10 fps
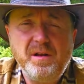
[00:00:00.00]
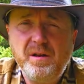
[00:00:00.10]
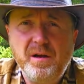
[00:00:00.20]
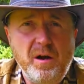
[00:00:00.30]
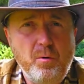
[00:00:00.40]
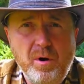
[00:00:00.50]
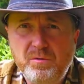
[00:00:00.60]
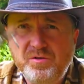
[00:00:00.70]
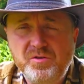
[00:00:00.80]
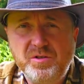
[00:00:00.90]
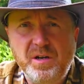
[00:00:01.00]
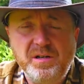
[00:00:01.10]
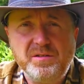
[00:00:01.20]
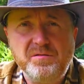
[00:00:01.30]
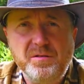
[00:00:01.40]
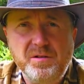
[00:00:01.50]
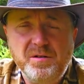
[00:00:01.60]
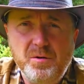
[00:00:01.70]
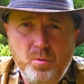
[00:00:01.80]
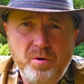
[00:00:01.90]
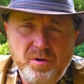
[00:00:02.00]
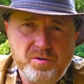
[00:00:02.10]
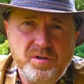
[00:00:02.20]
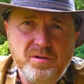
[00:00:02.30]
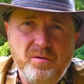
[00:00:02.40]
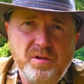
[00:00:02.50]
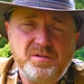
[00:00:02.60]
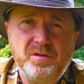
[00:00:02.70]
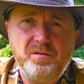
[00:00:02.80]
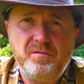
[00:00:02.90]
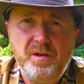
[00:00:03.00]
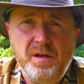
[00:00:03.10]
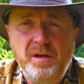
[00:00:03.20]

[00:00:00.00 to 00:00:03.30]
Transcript: and how our society works and all that stuff.